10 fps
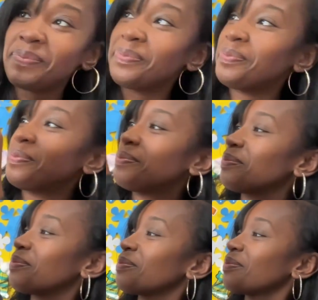
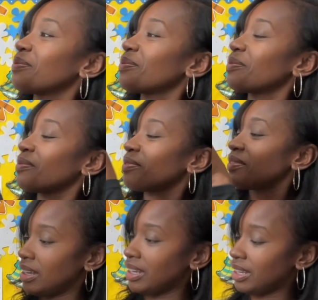
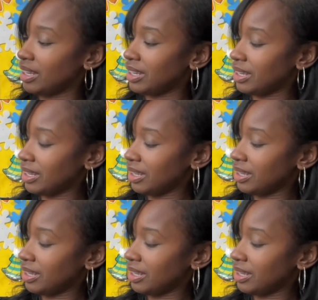No one is speaking in this clip.